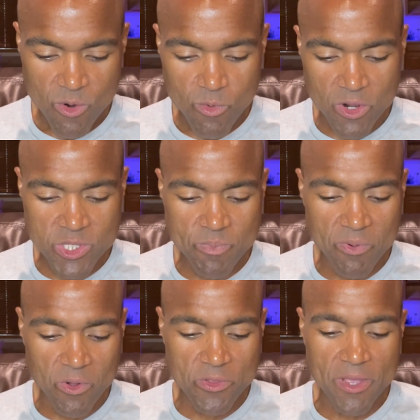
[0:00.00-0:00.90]
Woods
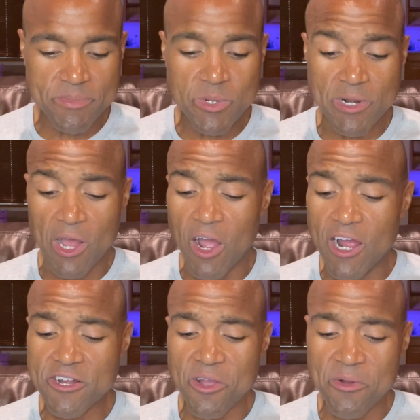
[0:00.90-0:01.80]
pulled up to an
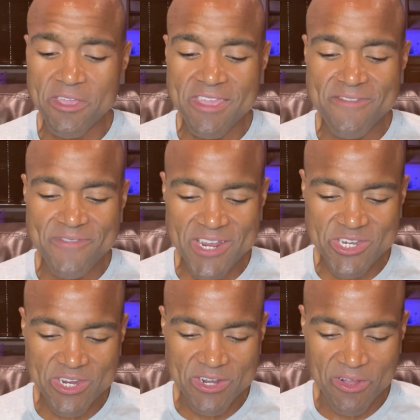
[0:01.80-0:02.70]
ongoing
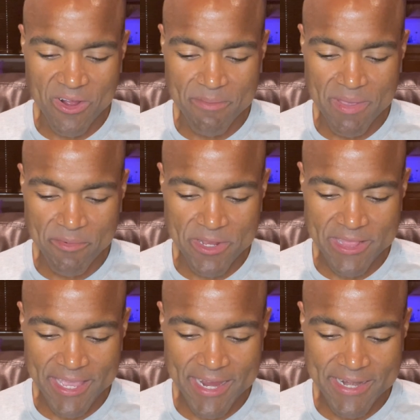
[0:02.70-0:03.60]
eviction on Memory
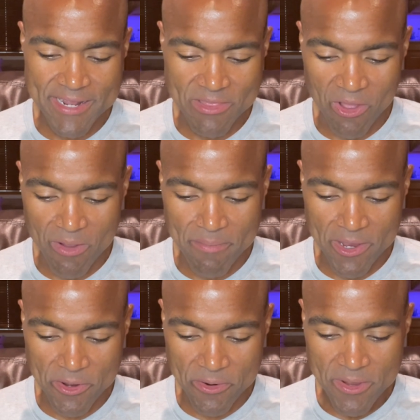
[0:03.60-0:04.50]
Lane in
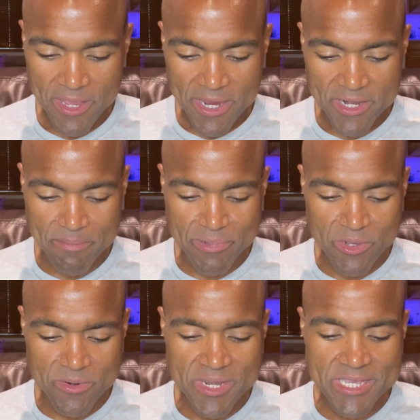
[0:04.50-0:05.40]
Longmeadow in a
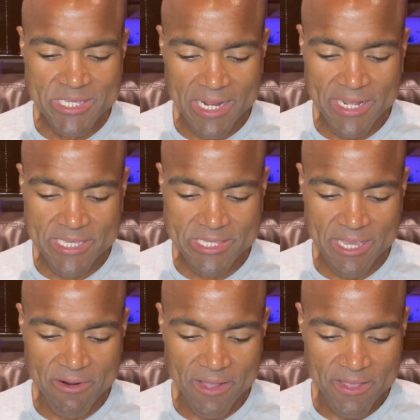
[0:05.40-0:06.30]
blue Nissan
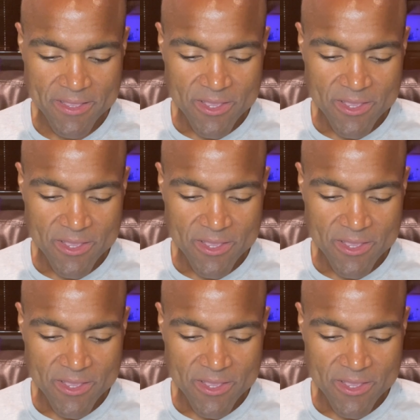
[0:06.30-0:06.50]
Xterra.